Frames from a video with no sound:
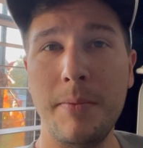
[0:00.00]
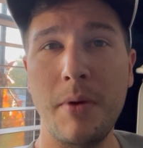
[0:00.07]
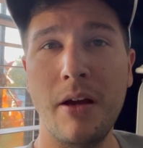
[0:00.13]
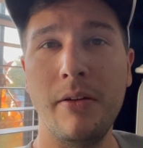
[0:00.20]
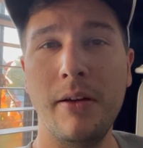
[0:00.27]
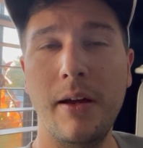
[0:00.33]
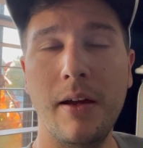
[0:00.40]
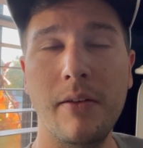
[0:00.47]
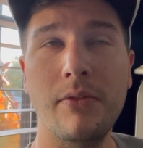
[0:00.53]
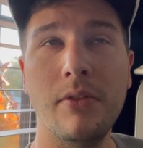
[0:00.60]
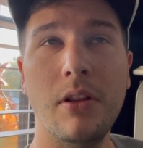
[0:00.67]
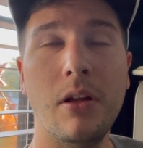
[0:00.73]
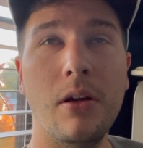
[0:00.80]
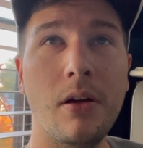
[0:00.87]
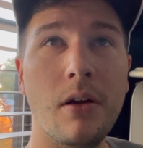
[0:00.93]
I have
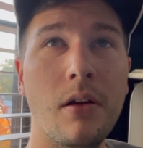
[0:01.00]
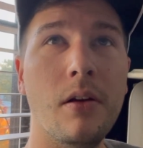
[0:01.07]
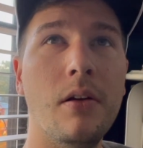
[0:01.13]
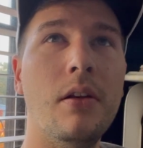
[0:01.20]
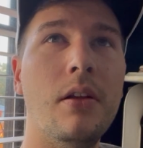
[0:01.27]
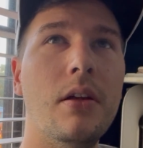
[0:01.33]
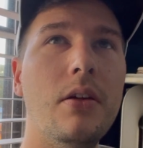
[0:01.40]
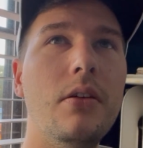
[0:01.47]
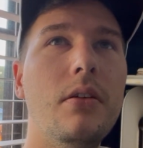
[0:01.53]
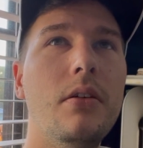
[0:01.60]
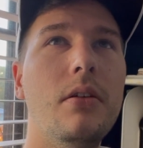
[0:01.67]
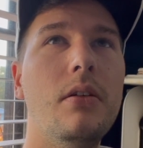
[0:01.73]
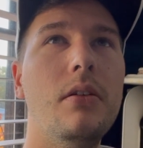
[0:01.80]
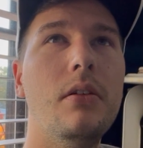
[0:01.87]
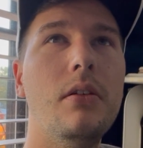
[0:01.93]
learned
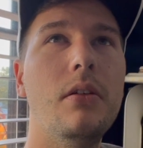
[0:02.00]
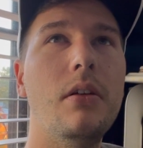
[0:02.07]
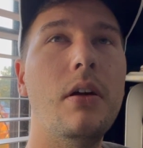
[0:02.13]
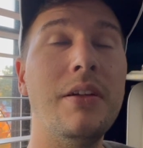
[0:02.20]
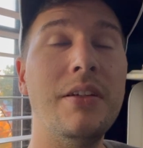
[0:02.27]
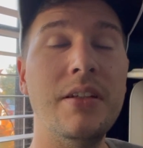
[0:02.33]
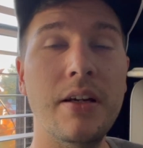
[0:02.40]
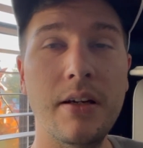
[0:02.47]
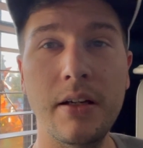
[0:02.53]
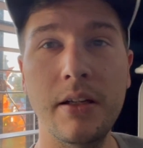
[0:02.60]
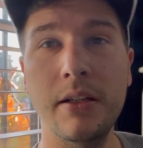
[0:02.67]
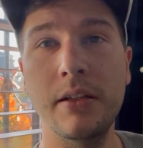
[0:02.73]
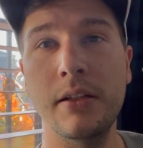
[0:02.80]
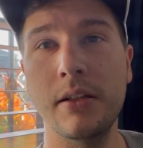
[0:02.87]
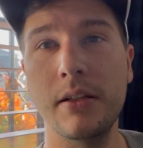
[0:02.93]
a
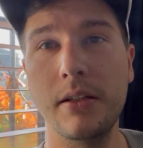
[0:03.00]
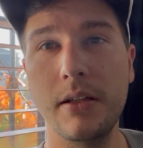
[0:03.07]
ton,